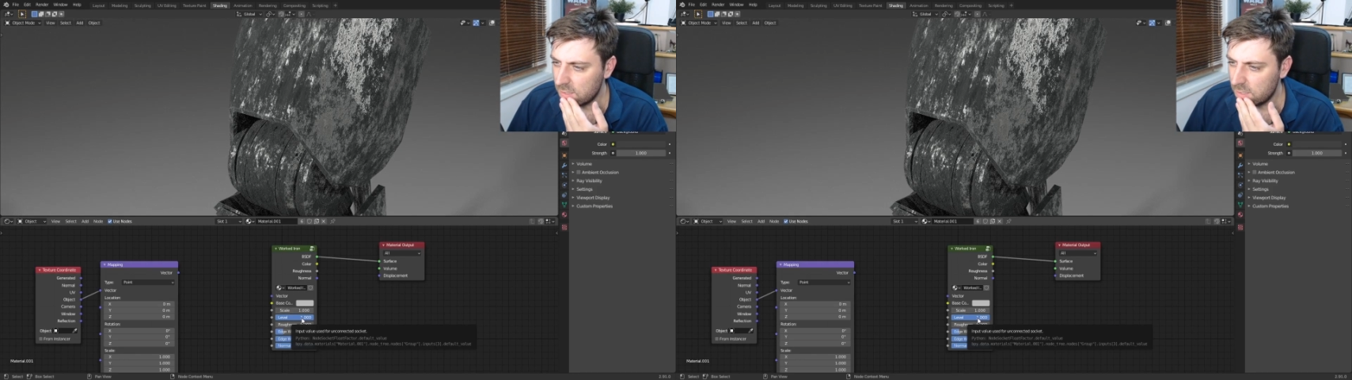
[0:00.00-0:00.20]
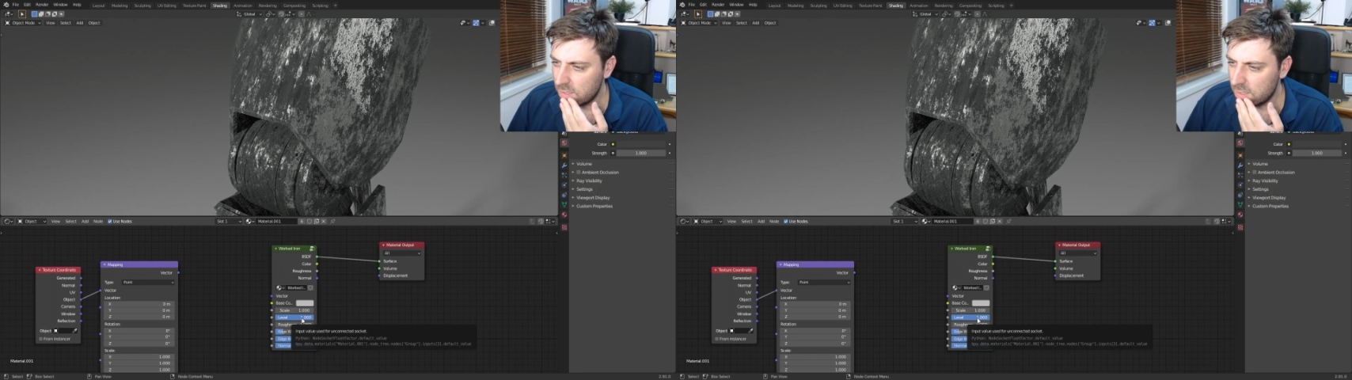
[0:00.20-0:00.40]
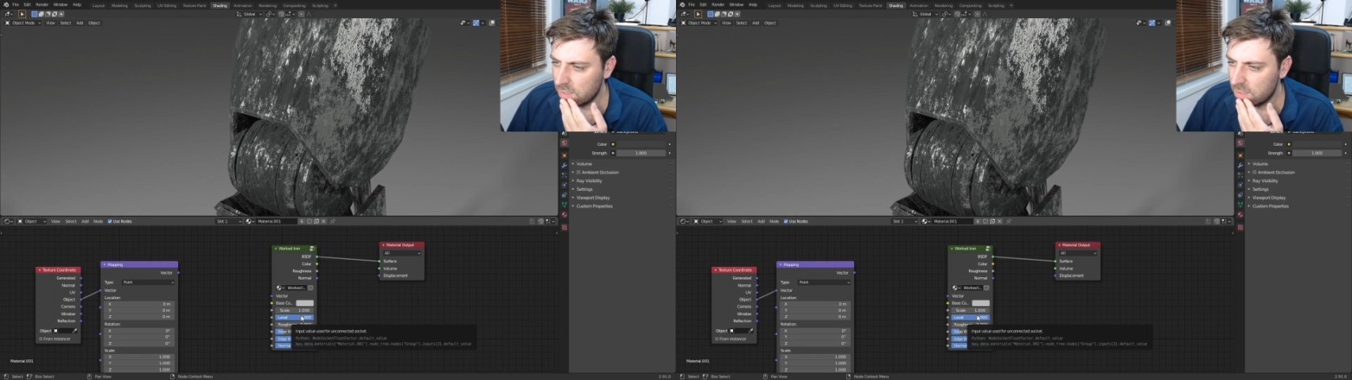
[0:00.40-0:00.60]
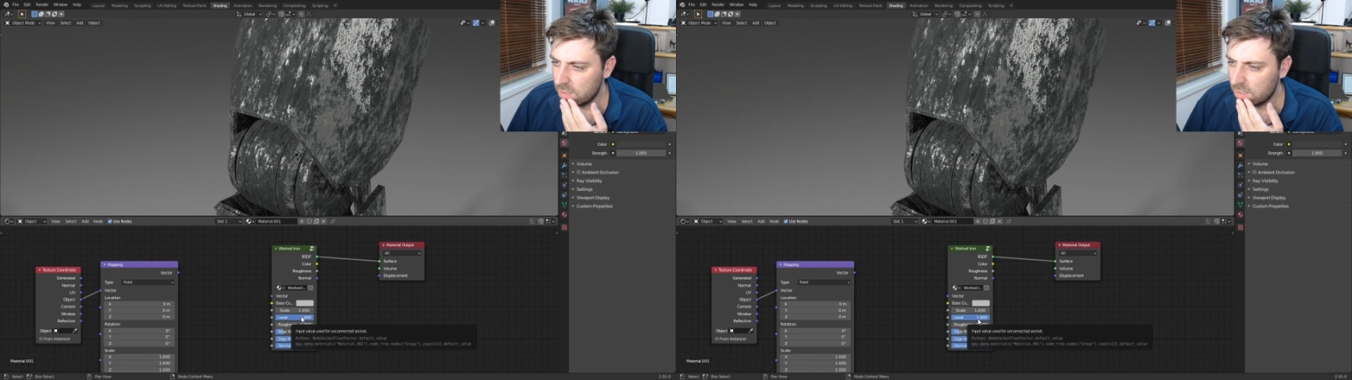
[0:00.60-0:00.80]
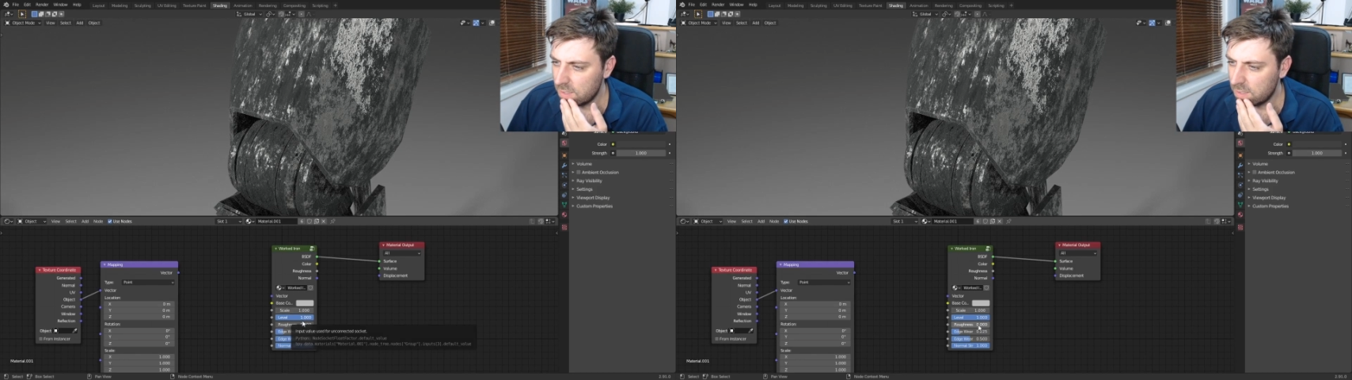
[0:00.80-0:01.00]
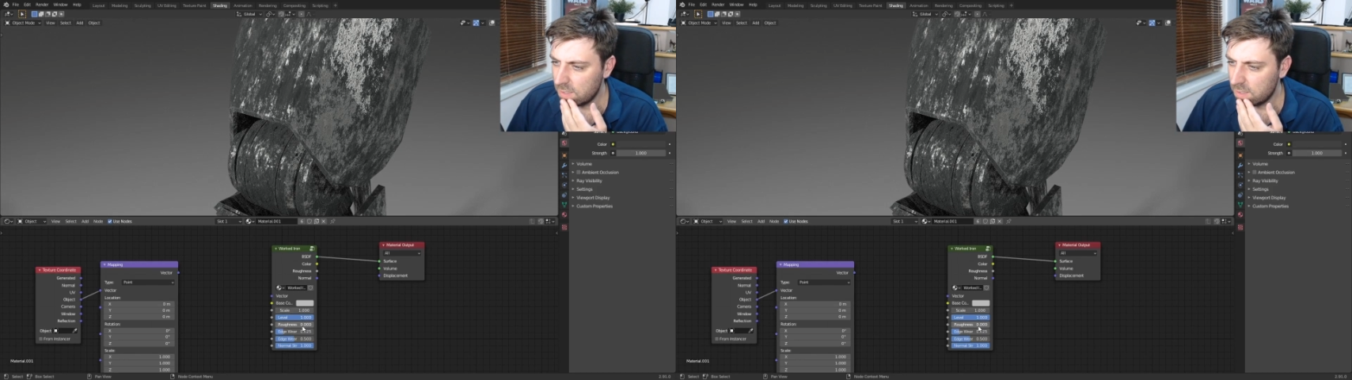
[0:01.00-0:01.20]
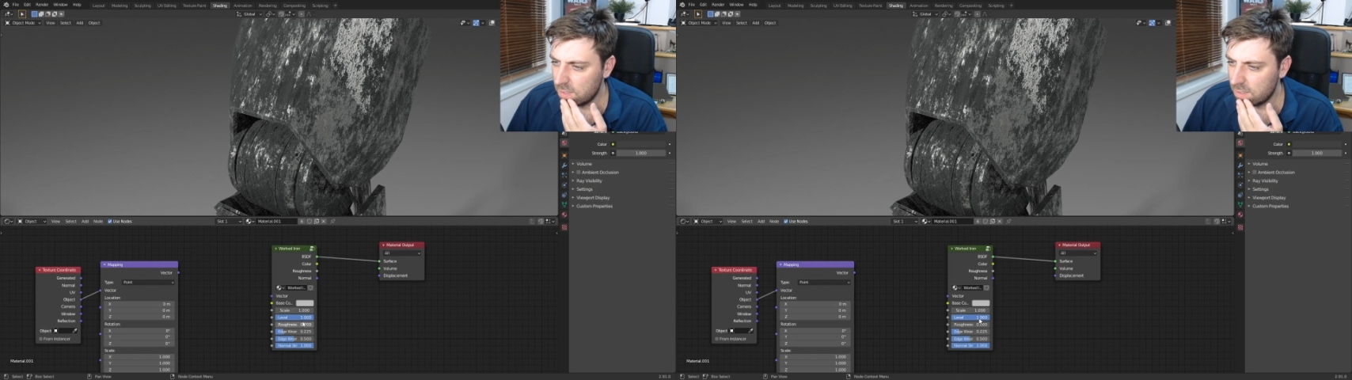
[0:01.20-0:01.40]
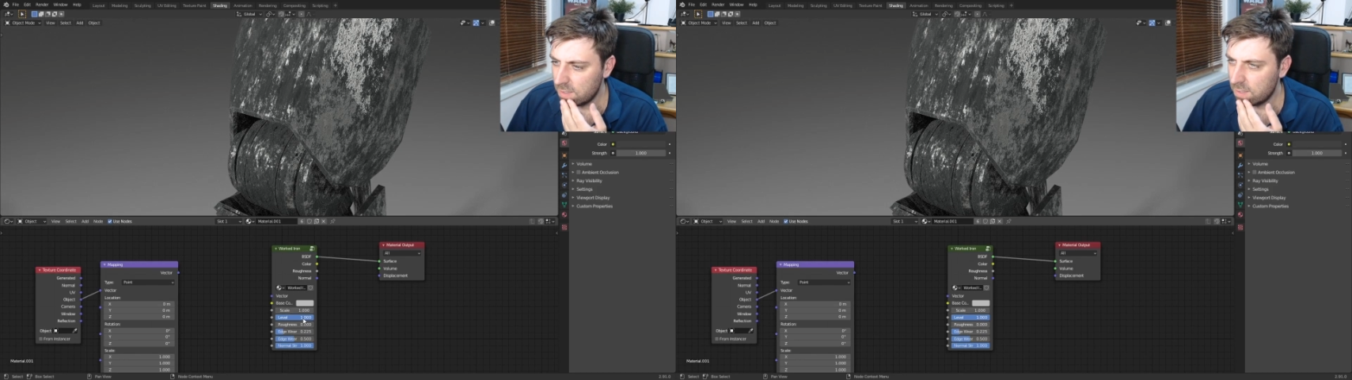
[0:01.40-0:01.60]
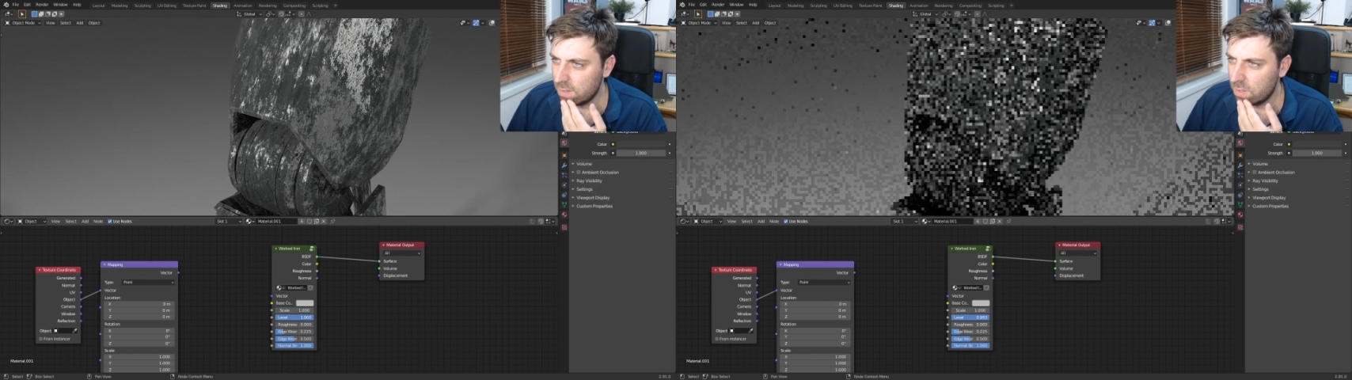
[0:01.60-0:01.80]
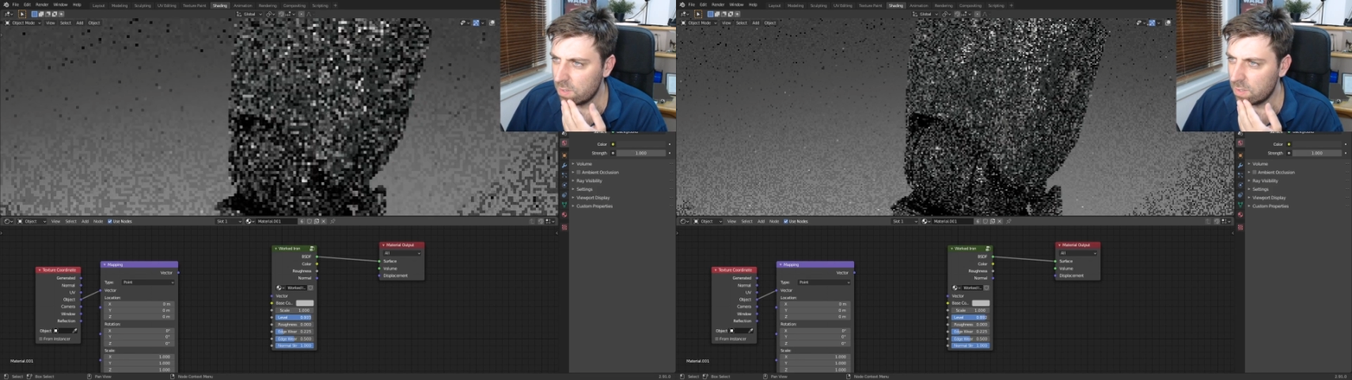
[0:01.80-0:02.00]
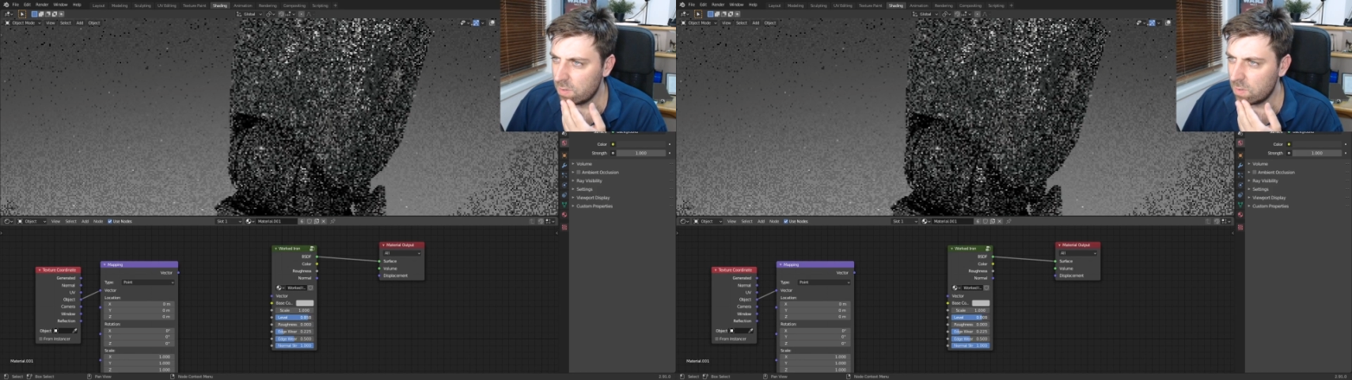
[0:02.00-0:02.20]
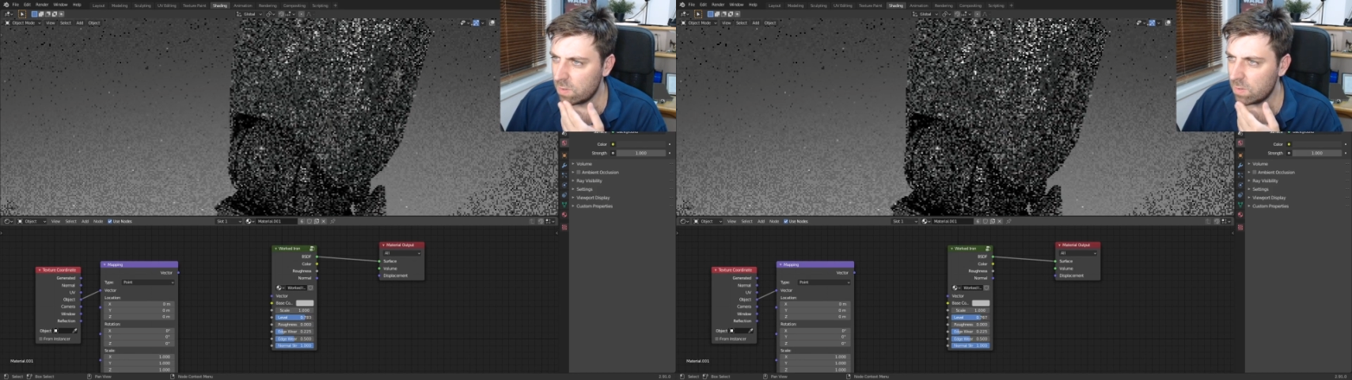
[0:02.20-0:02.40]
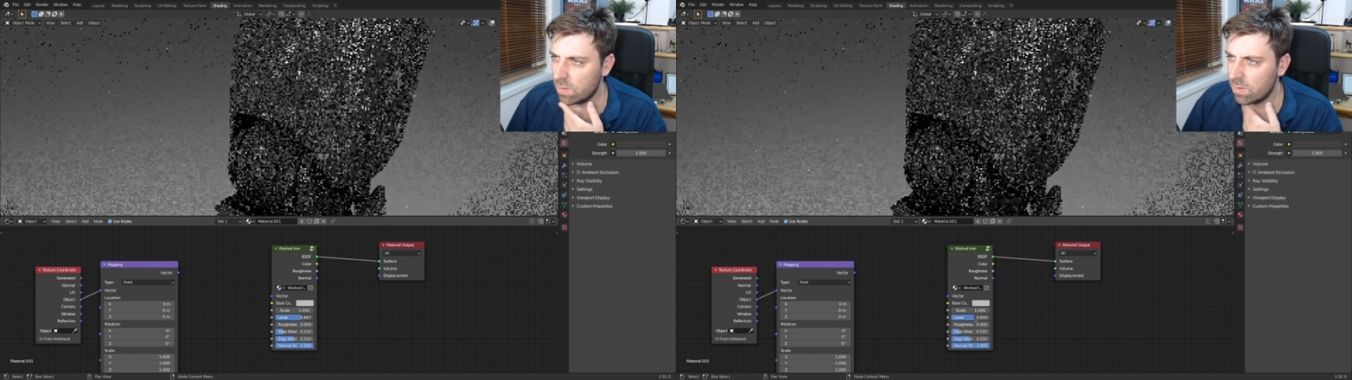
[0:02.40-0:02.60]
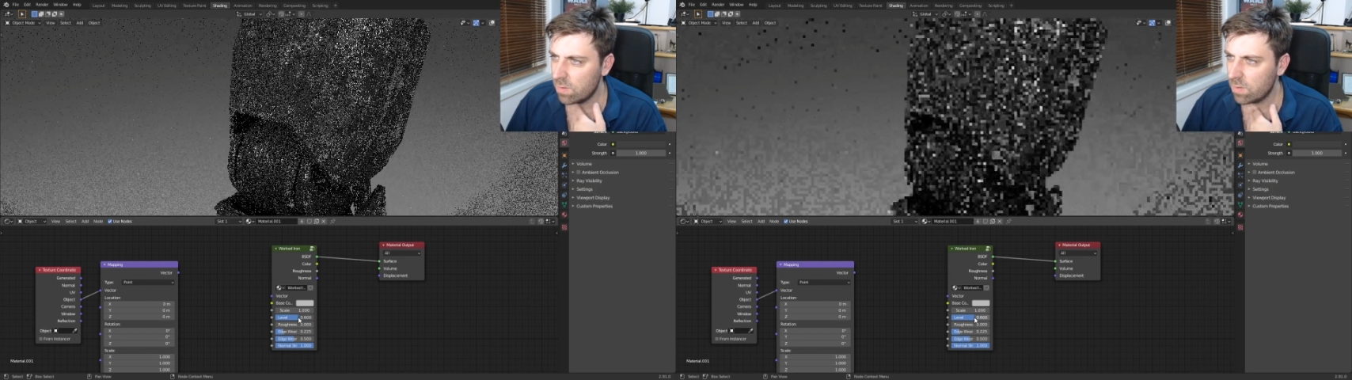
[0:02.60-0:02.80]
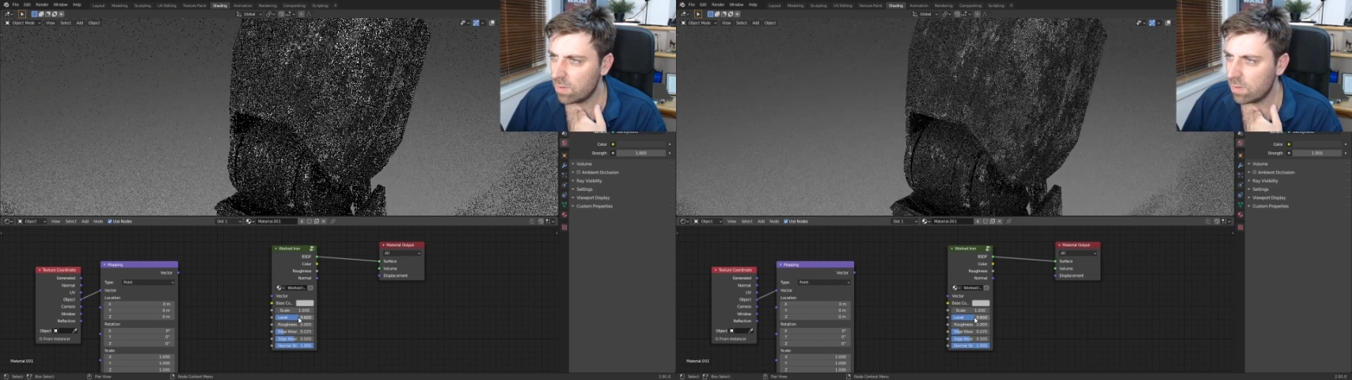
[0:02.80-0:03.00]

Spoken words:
Nothing is said.